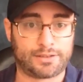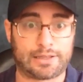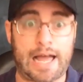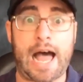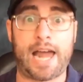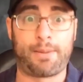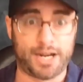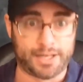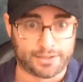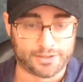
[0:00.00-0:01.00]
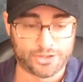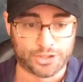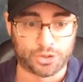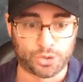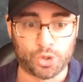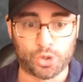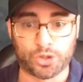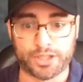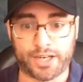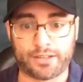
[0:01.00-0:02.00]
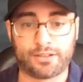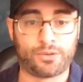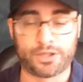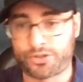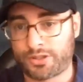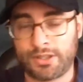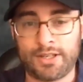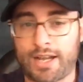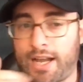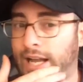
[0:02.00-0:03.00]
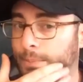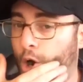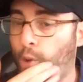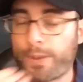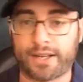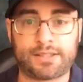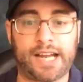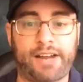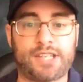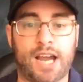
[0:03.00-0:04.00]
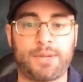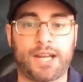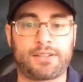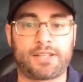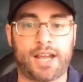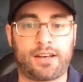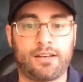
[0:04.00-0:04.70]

A lot of money she sued Google today, which I'm hoping to have time to get to that.